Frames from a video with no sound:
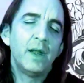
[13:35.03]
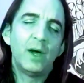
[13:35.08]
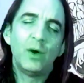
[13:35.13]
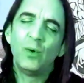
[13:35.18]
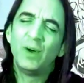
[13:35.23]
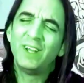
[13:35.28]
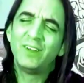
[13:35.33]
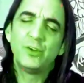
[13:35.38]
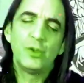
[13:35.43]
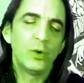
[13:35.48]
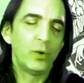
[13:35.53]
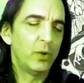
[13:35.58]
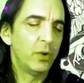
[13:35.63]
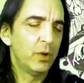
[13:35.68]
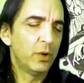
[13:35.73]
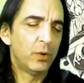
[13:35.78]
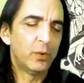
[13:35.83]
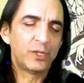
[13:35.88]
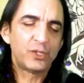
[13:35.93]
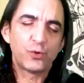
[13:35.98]
Oh, I don't
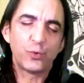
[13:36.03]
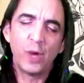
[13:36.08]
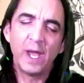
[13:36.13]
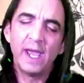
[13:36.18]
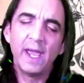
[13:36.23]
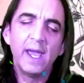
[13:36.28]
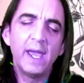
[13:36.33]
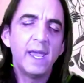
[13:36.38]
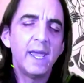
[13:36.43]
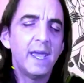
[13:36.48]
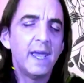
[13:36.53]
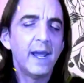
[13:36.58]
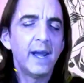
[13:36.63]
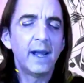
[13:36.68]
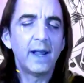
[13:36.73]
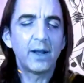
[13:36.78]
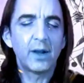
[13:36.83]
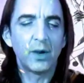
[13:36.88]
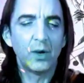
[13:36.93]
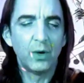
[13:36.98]
know which way
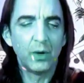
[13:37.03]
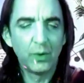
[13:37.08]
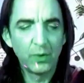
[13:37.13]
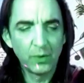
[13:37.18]
to go.